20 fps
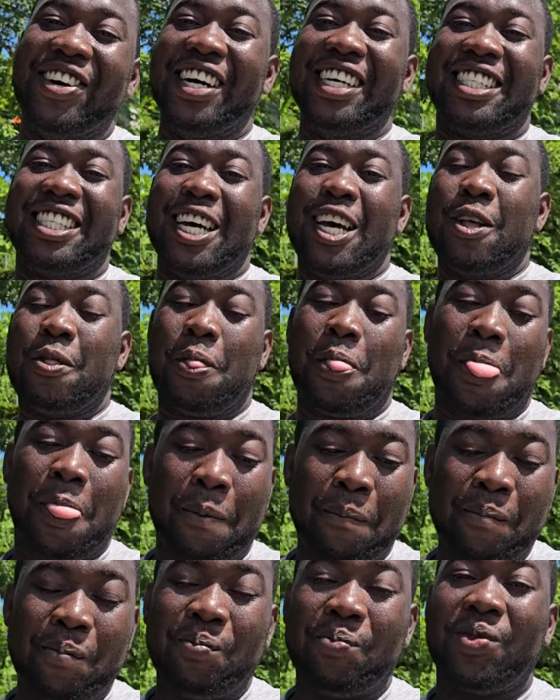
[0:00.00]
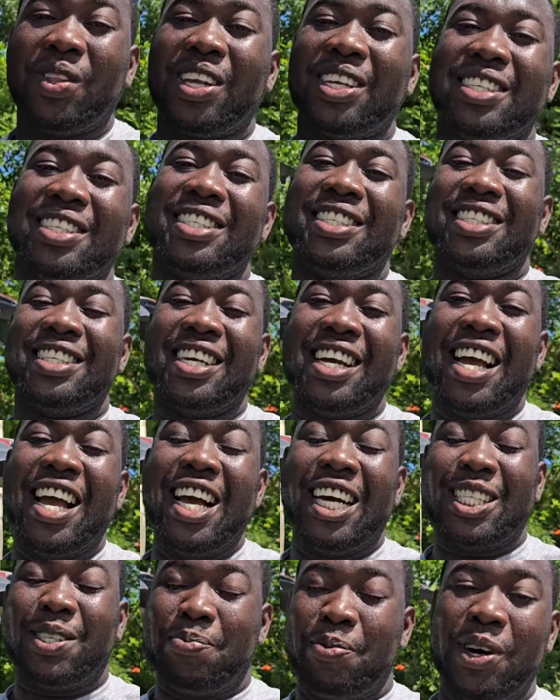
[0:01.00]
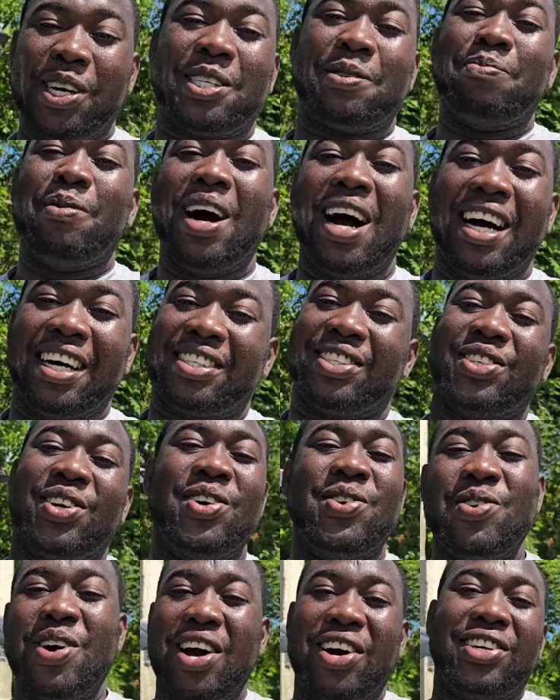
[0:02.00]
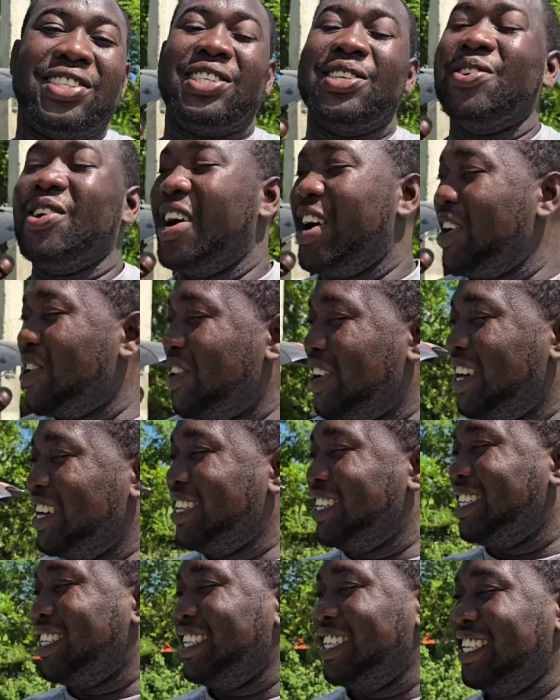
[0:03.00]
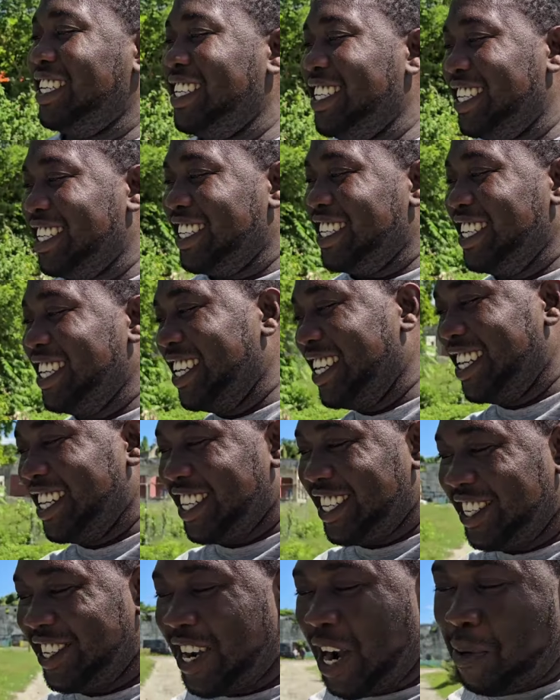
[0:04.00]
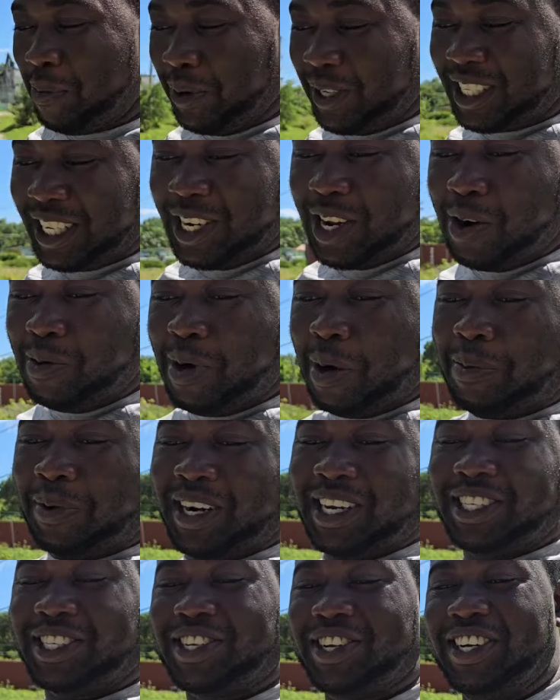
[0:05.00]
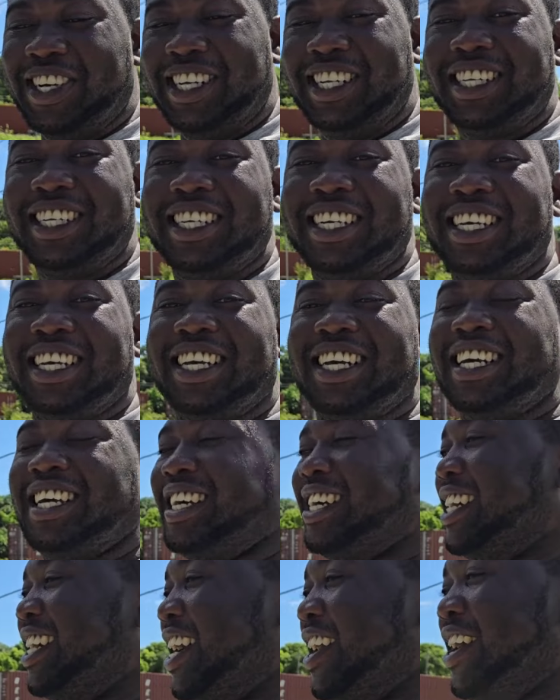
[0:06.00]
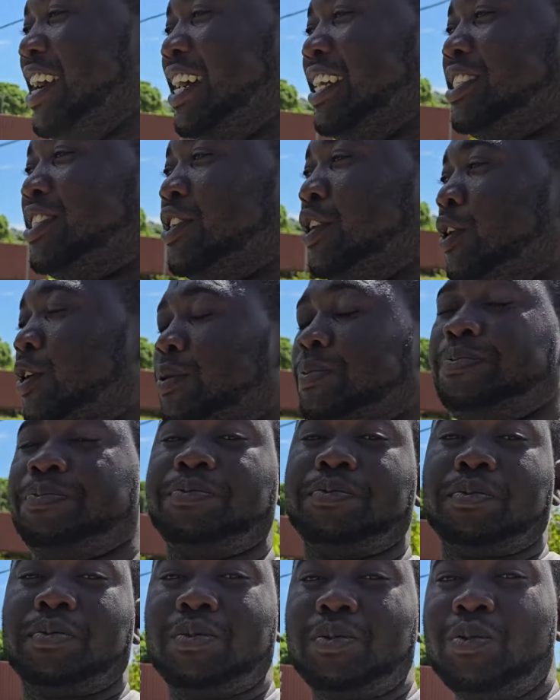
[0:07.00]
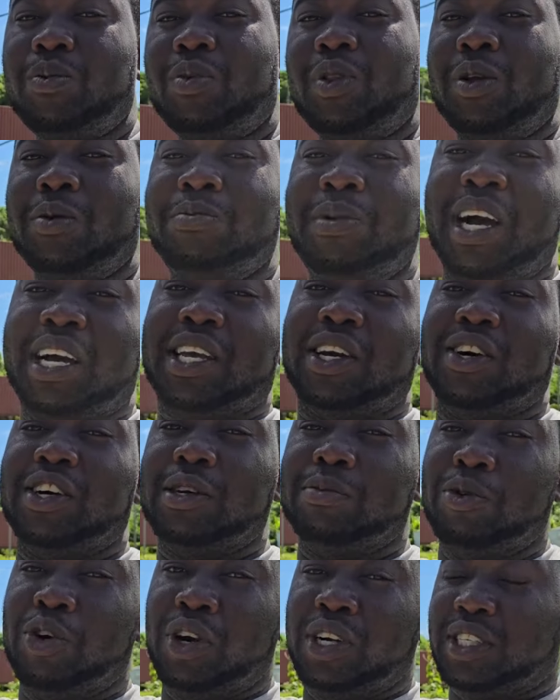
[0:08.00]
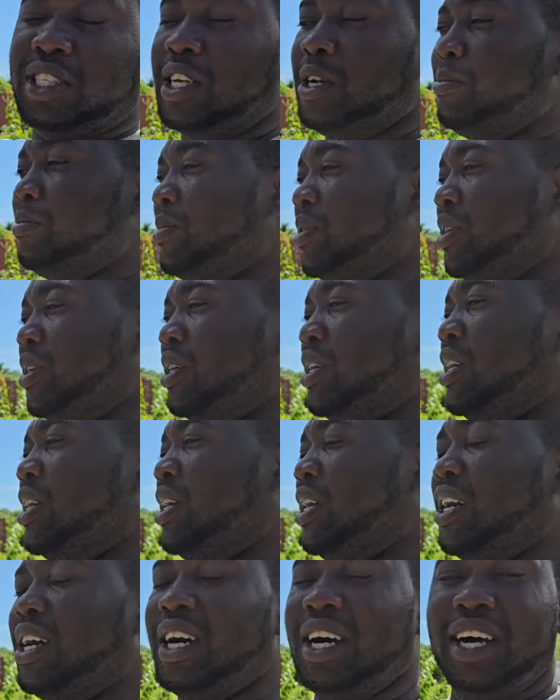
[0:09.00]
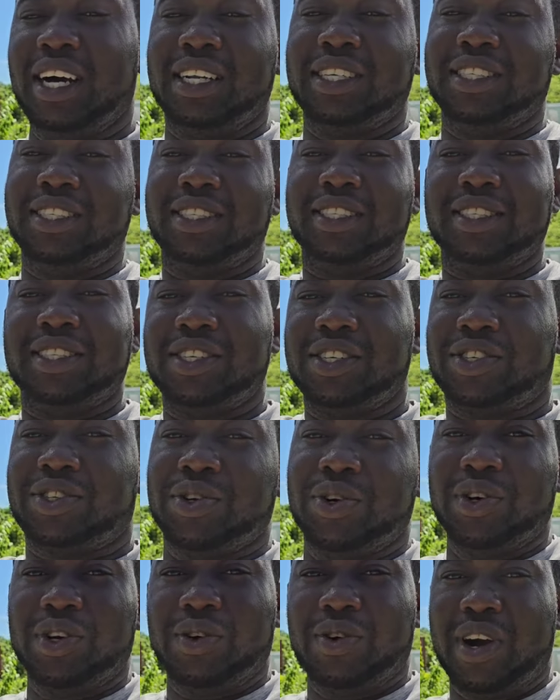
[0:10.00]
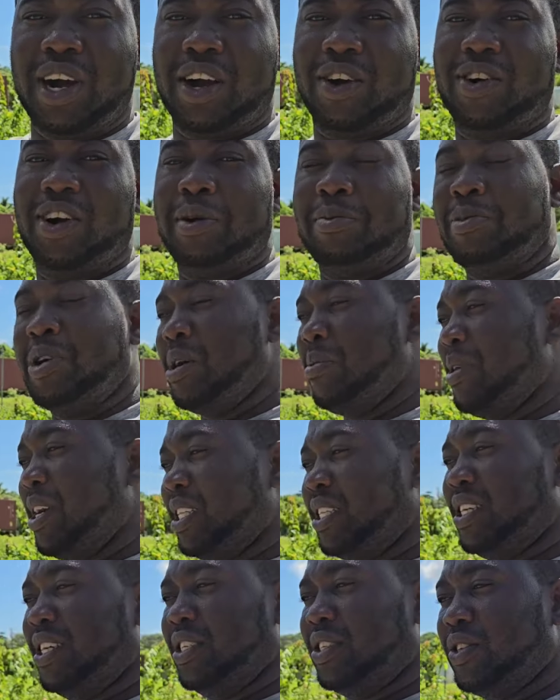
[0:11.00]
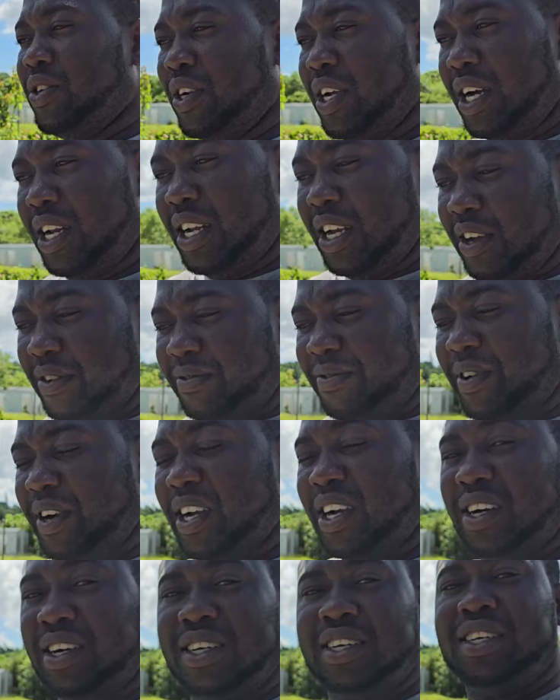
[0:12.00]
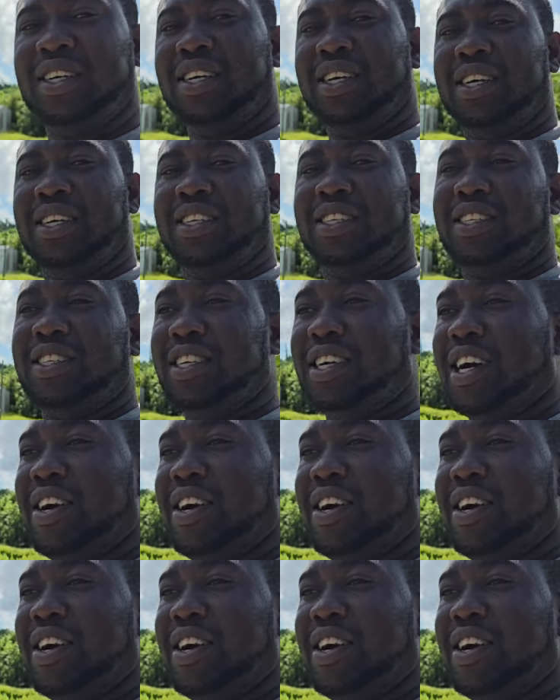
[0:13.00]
what I said? Express bar, so we're gonna see what I got. Yeah, I'll put the number up on the screen. Alright, so knock out the boards them and show them what I got. Boy, I'm gonna tell you so not like fire. Stick